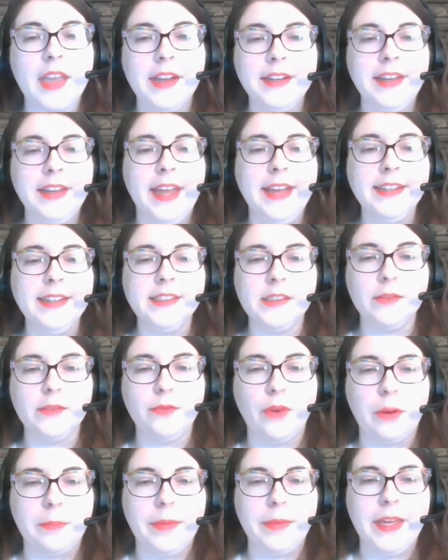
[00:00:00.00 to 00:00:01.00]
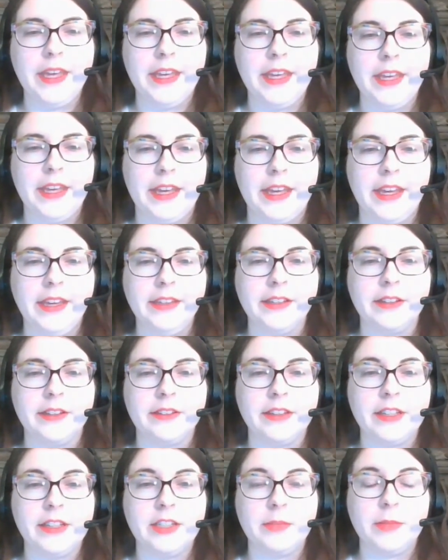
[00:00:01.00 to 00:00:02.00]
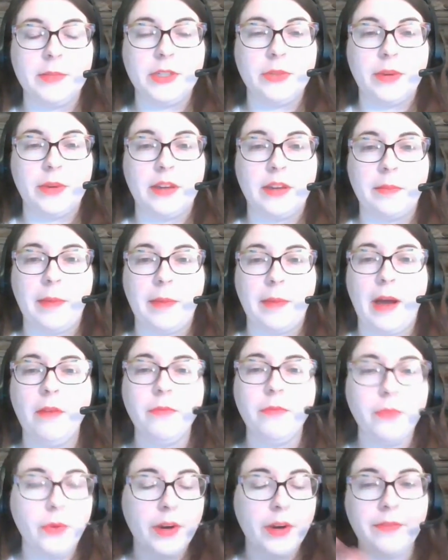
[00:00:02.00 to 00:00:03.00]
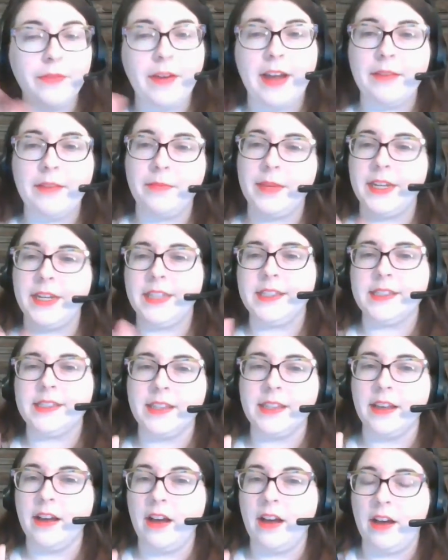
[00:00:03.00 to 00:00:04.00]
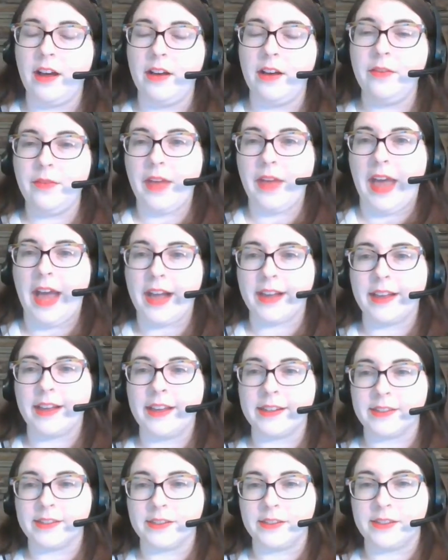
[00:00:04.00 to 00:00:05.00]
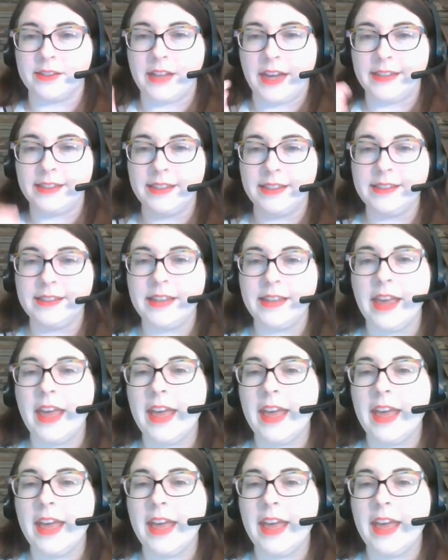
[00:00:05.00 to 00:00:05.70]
Next, for PE, you'll need to be doing about 45 minutes of exercises,